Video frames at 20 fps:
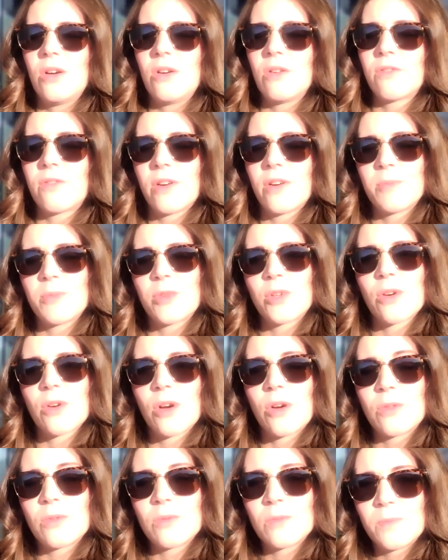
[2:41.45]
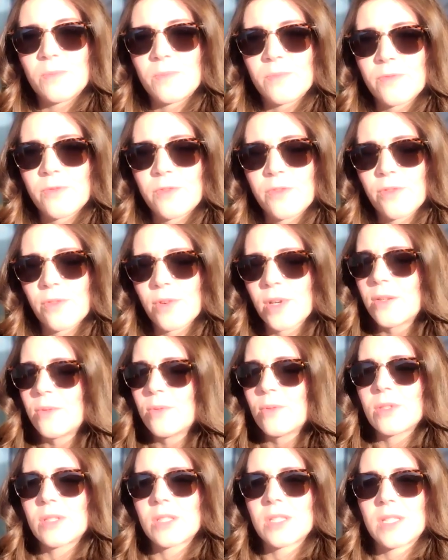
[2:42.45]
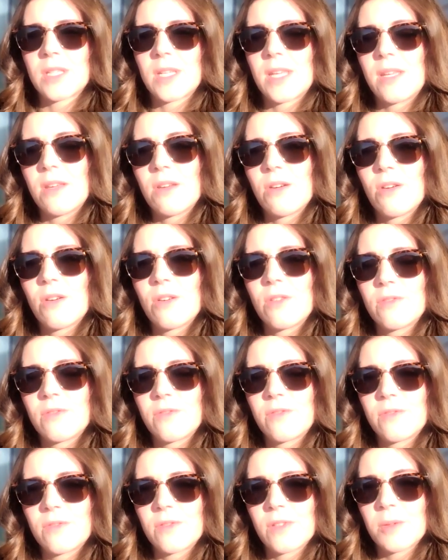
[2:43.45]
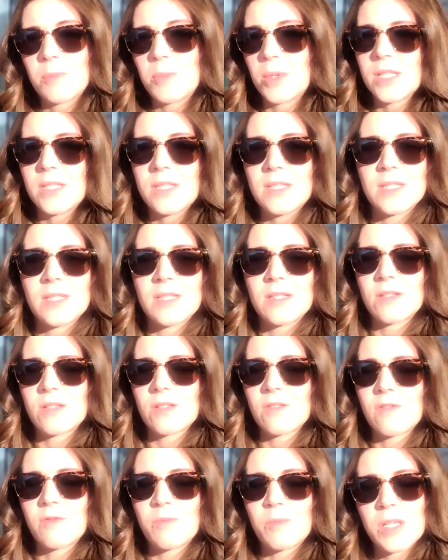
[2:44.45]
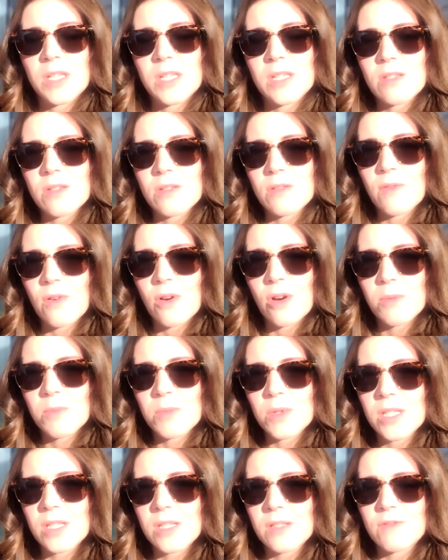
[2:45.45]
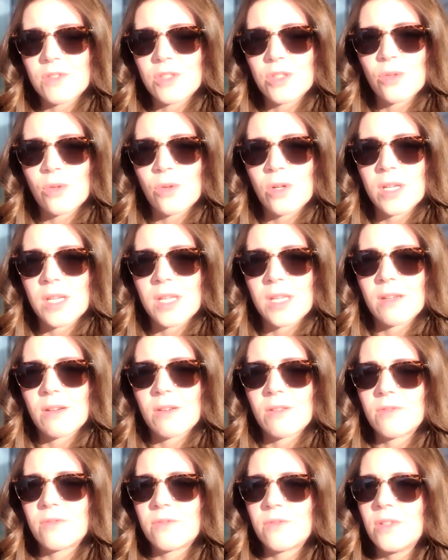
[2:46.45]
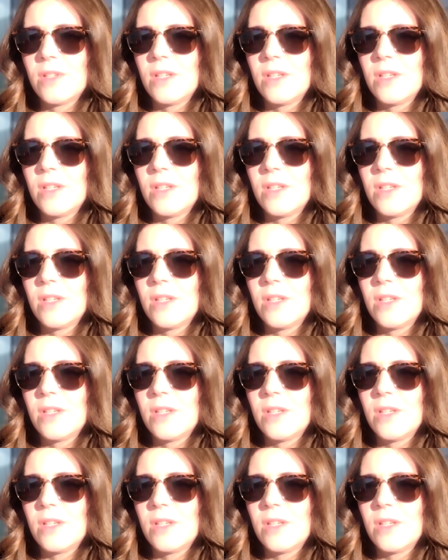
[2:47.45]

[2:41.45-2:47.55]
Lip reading: from your own frequency of abundance, of peace, of harmony, of joy, of